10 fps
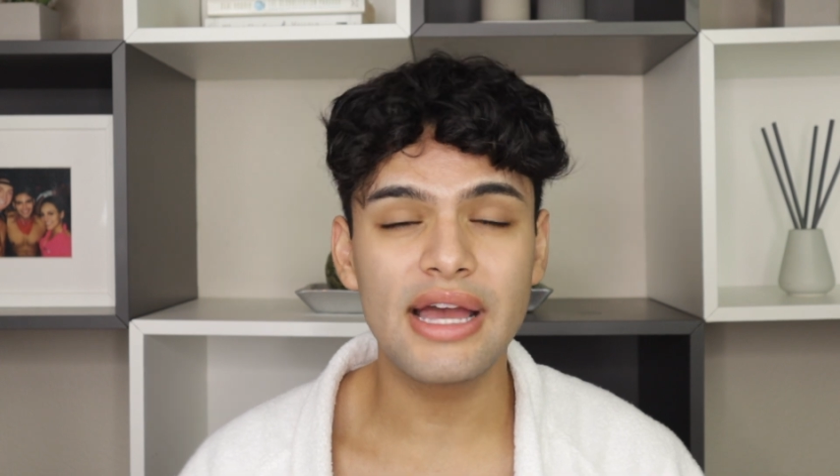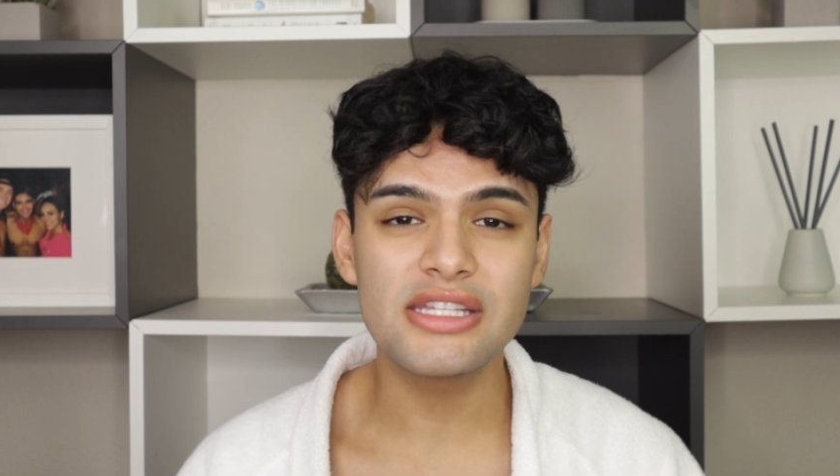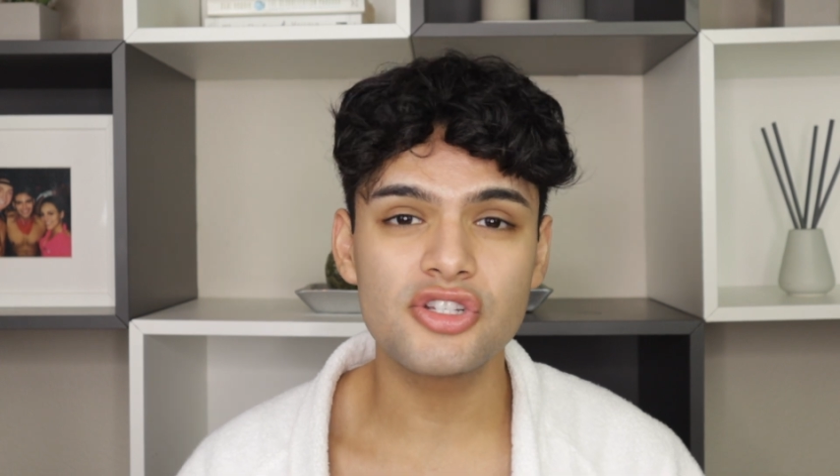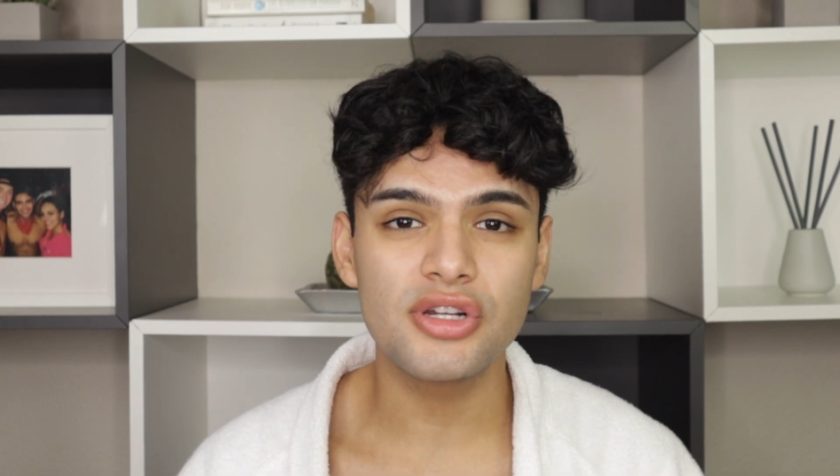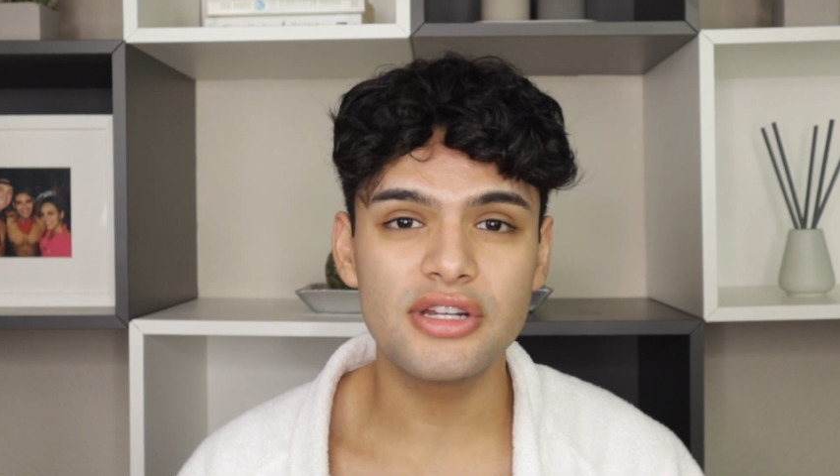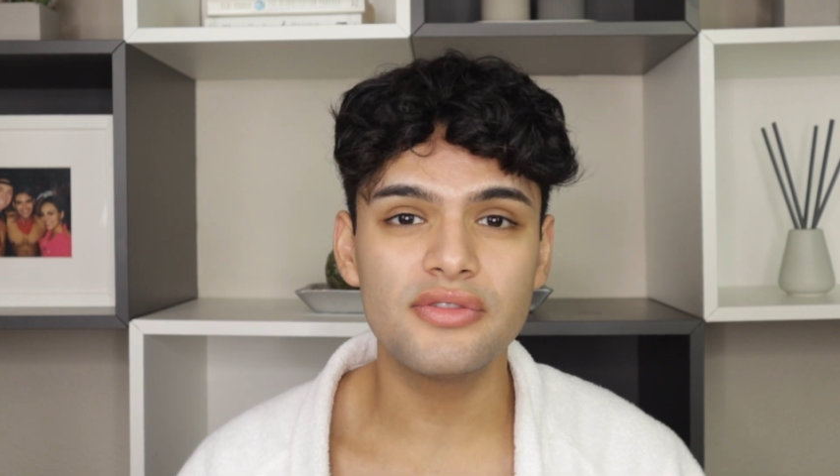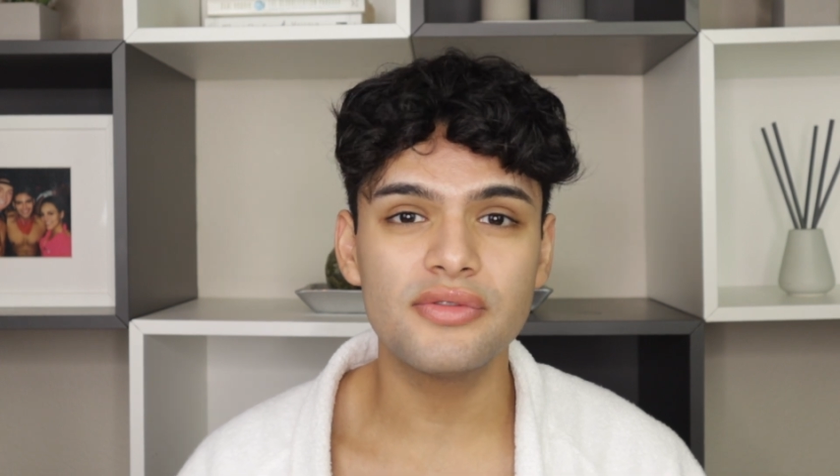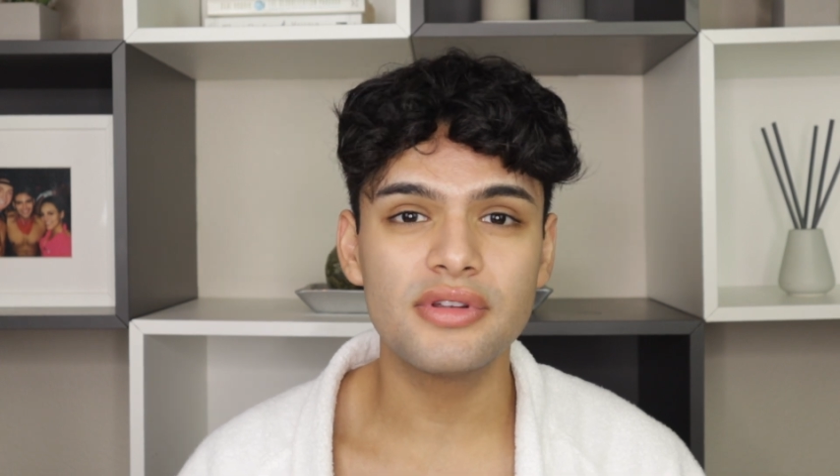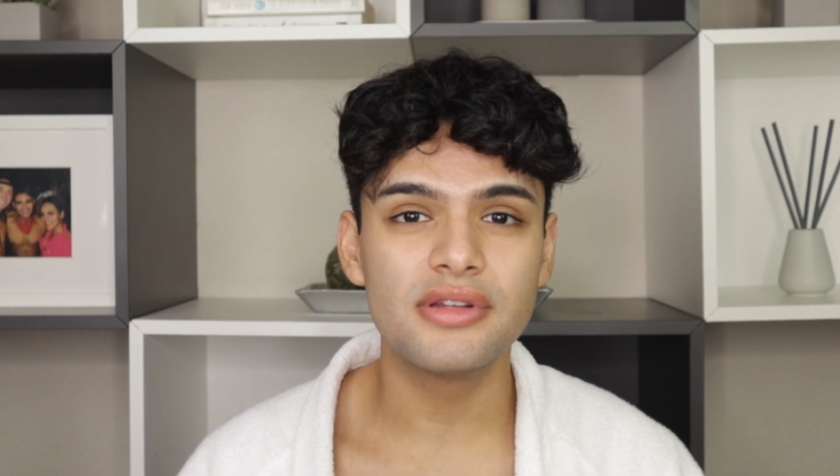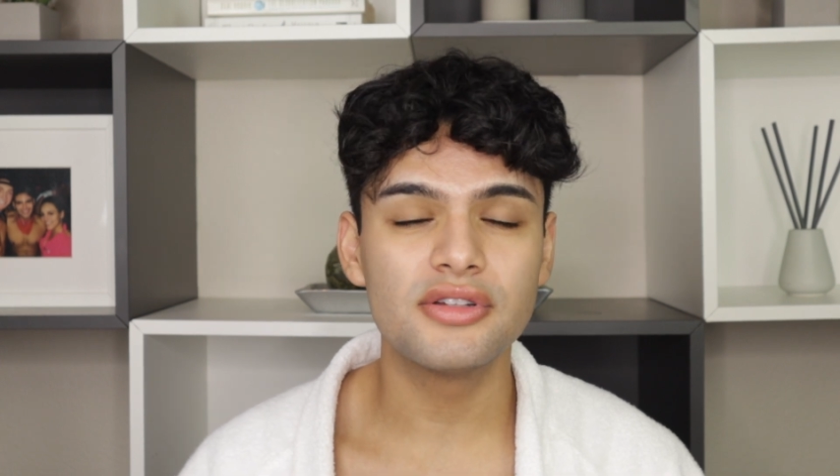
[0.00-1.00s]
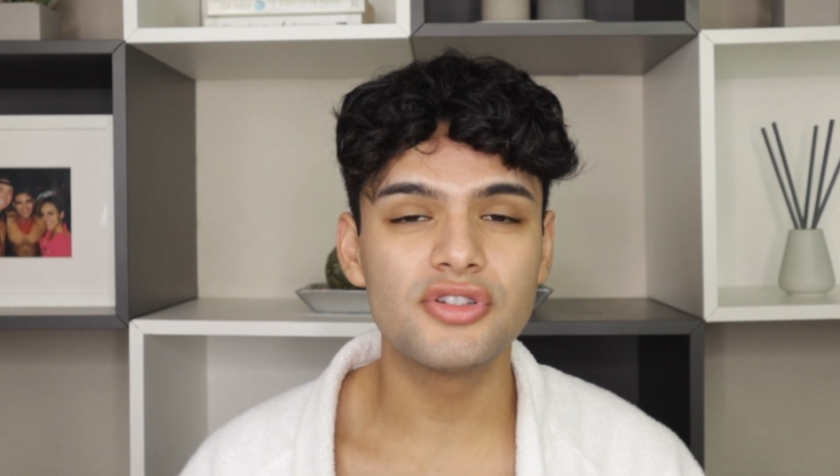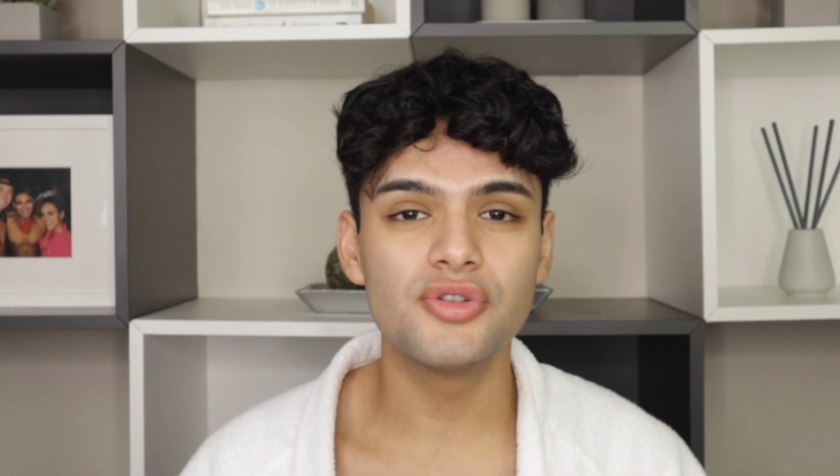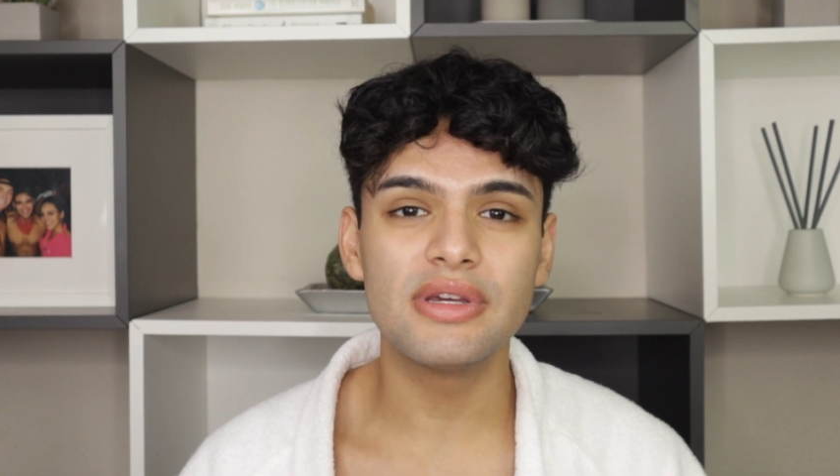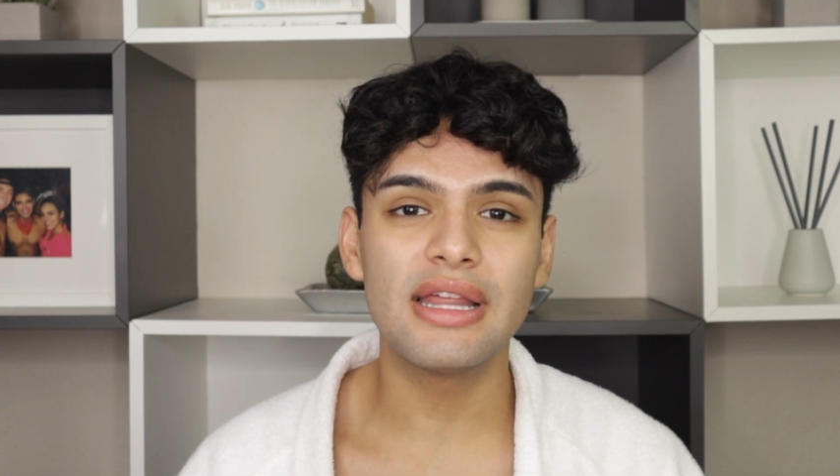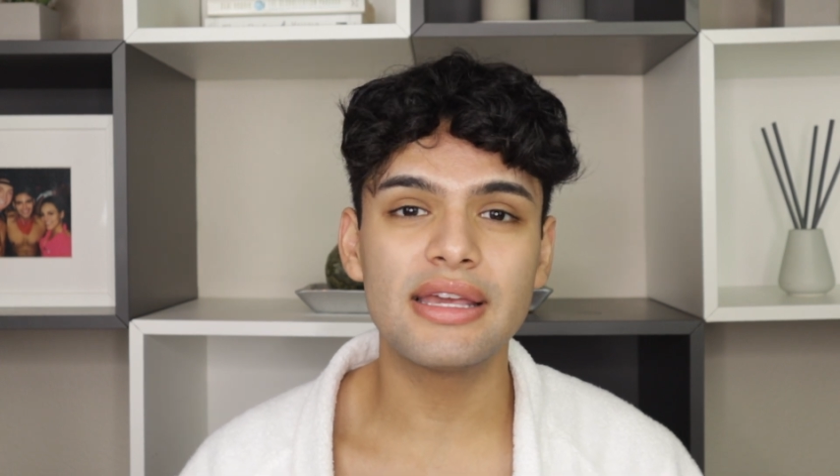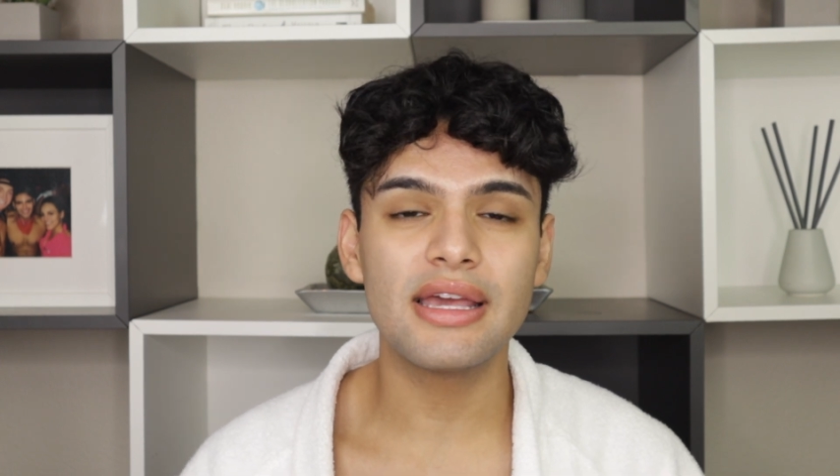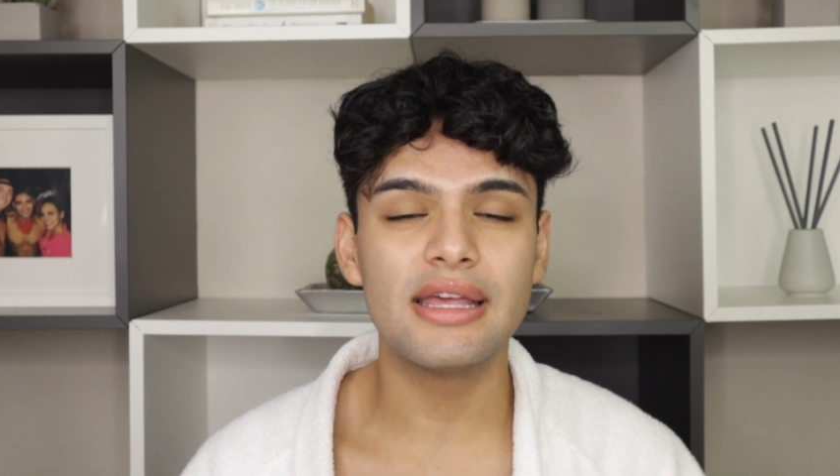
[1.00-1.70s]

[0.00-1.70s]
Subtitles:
I started doing like